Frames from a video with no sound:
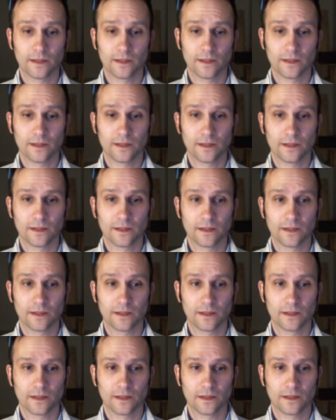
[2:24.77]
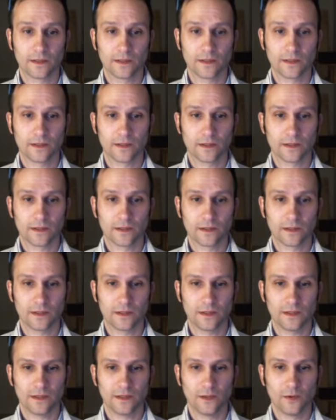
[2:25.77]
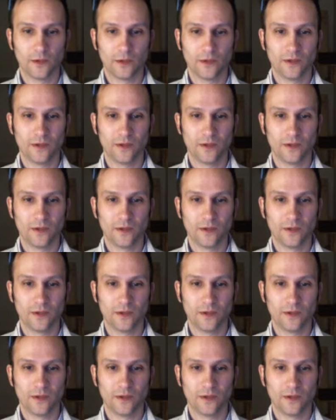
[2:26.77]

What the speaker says: (silent)